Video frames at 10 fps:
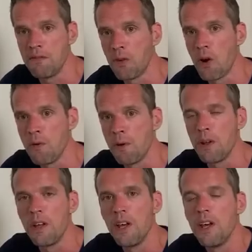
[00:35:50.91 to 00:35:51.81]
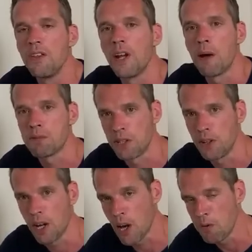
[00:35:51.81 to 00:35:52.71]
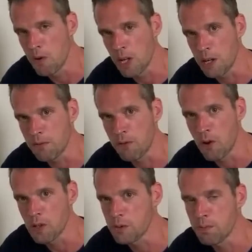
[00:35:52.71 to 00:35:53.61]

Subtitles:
environment, then absolutely I will keep frogs.